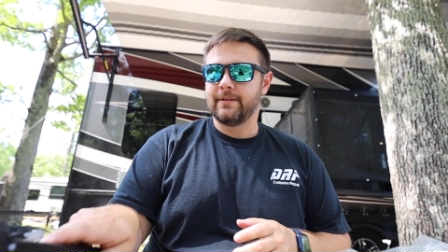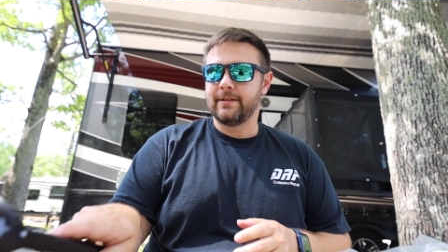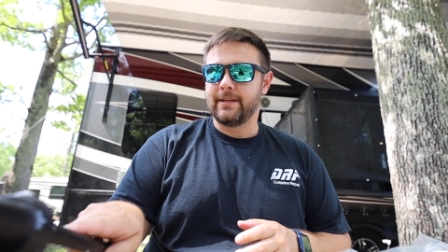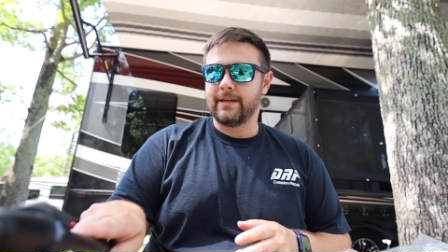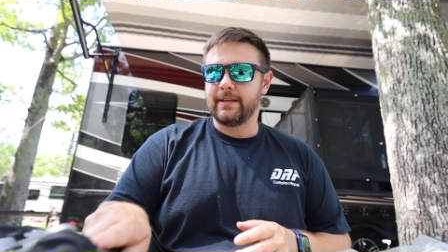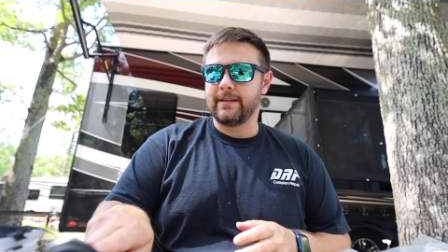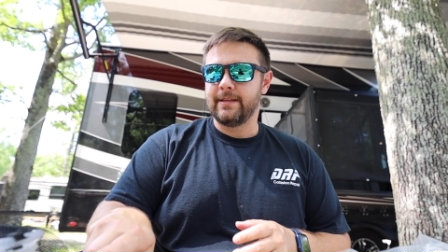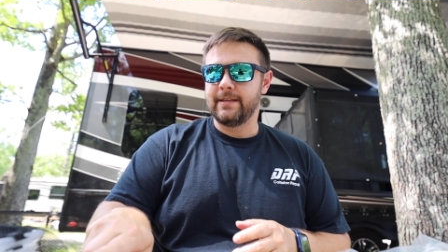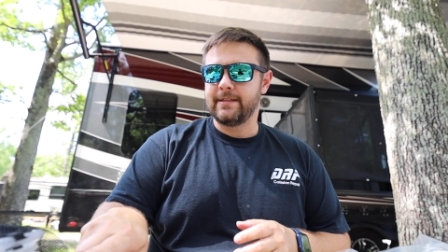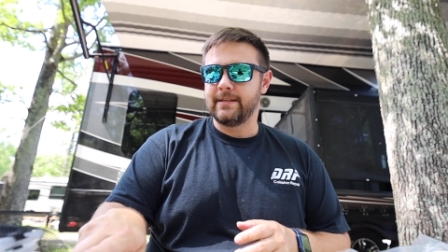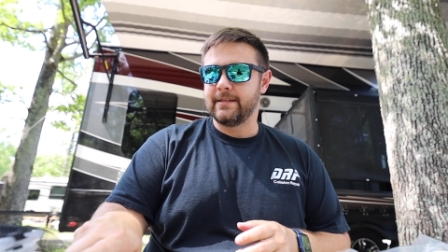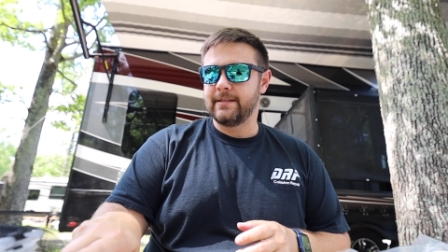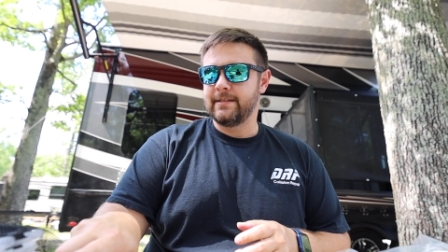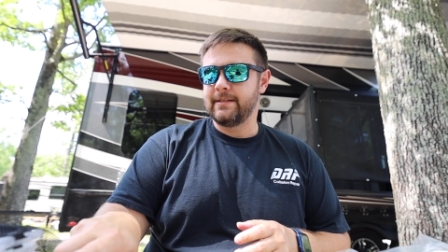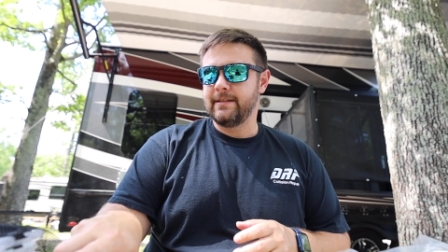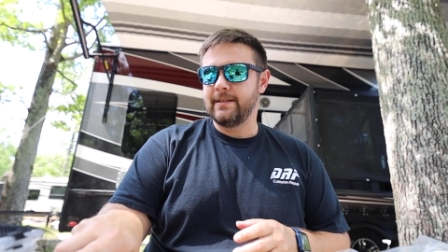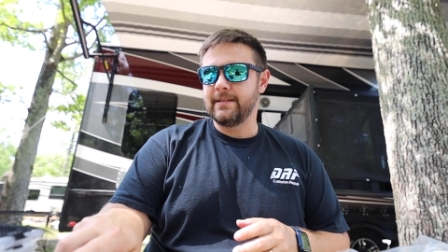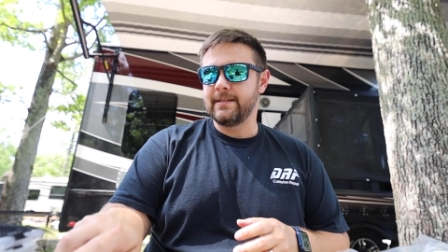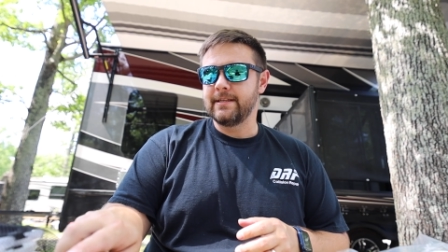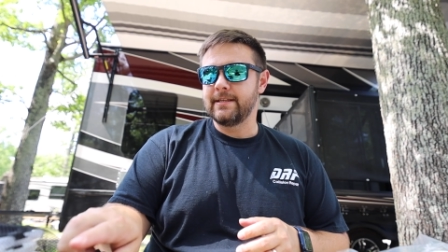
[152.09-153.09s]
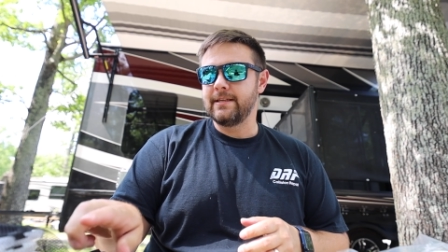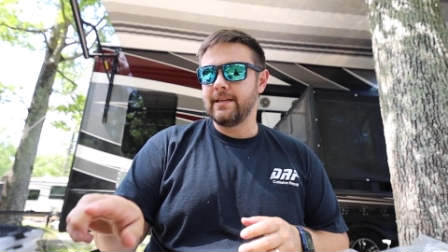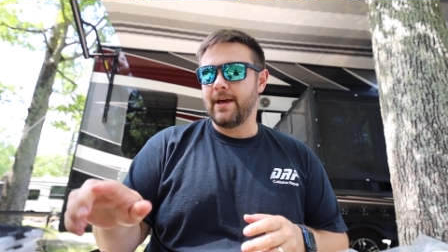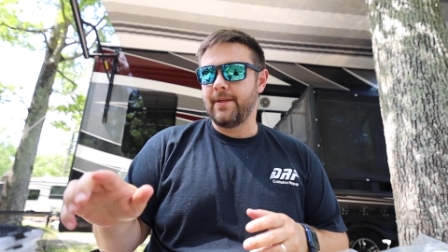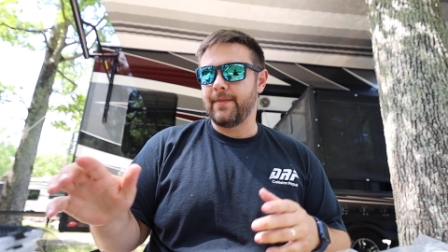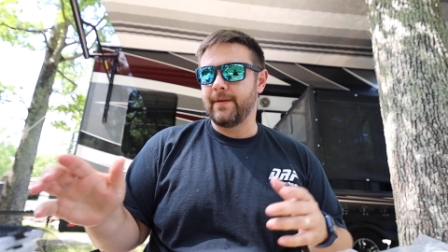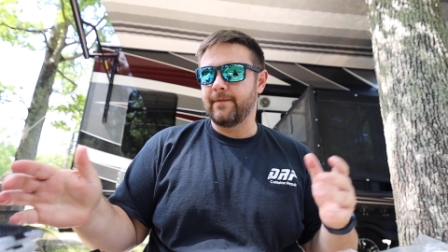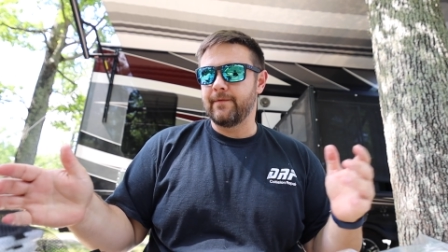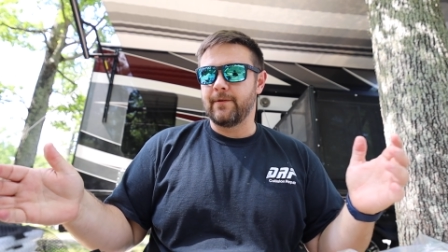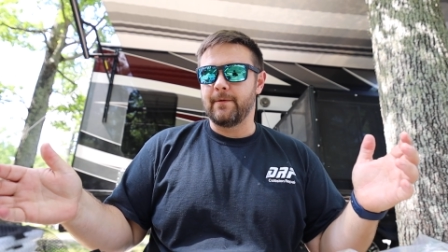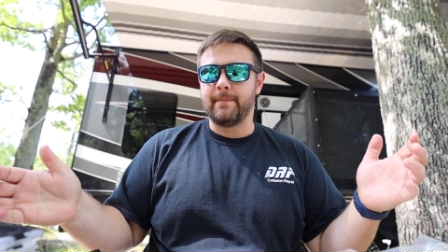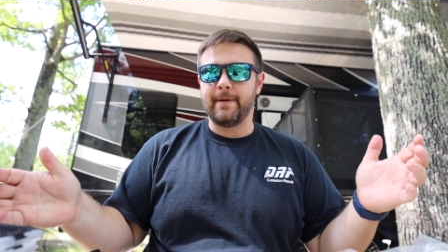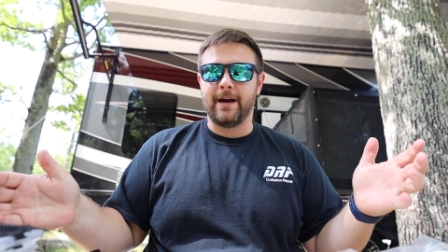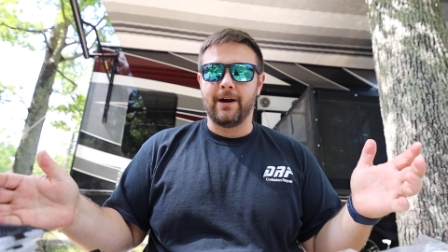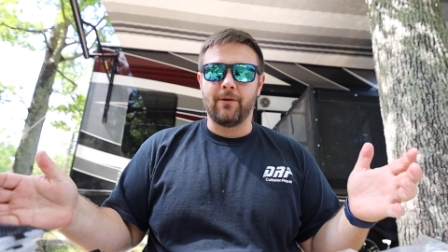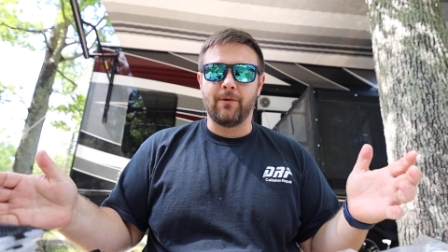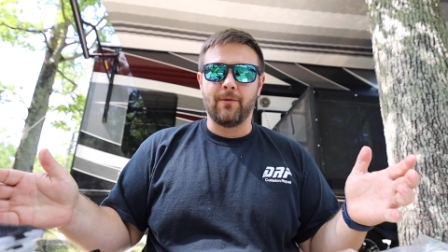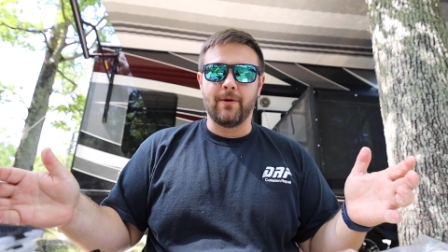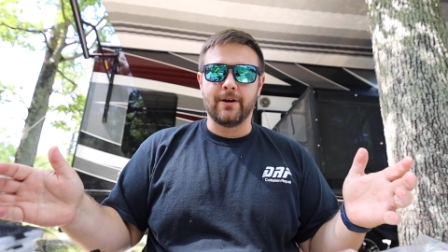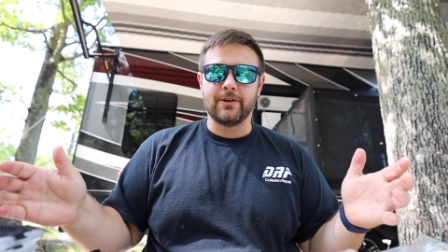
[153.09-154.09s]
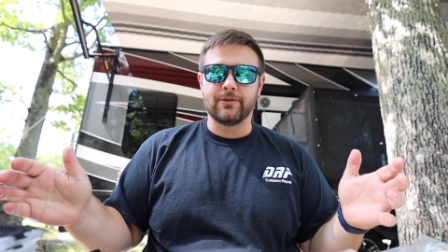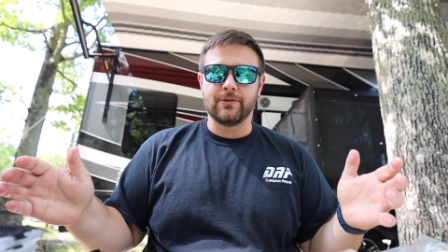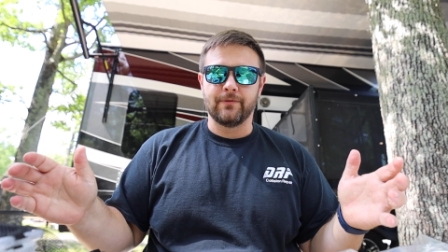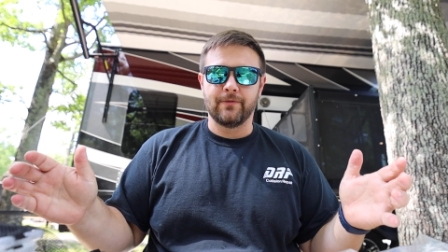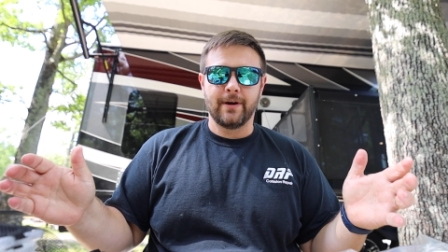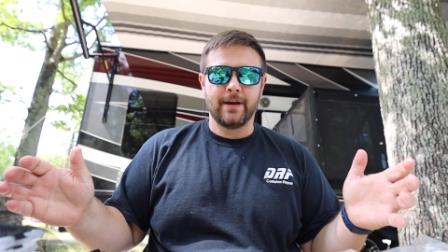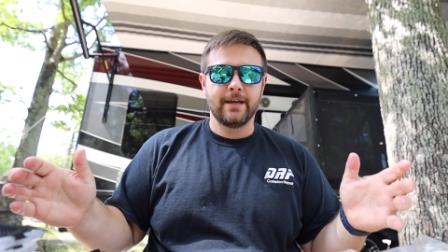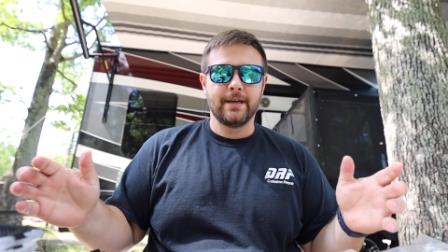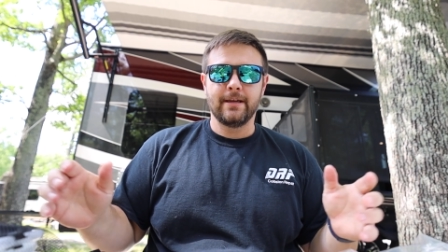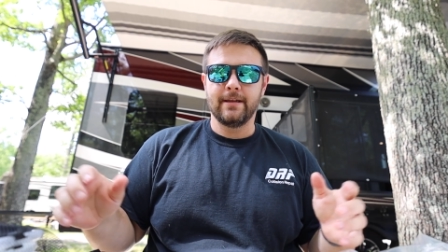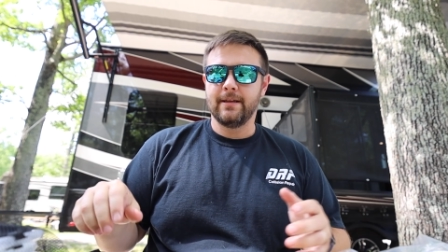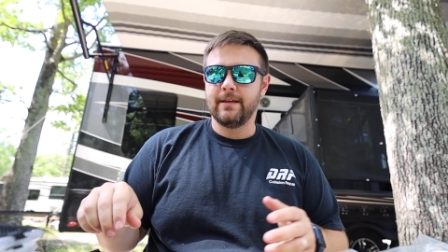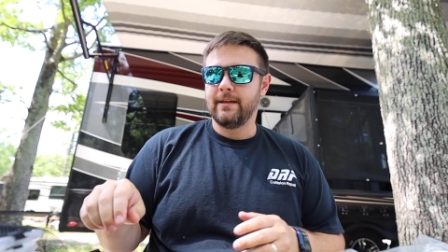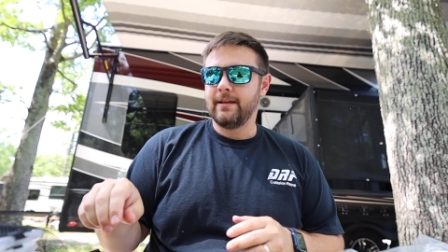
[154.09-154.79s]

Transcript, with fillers: Like this is this is nothing for a power washer, right?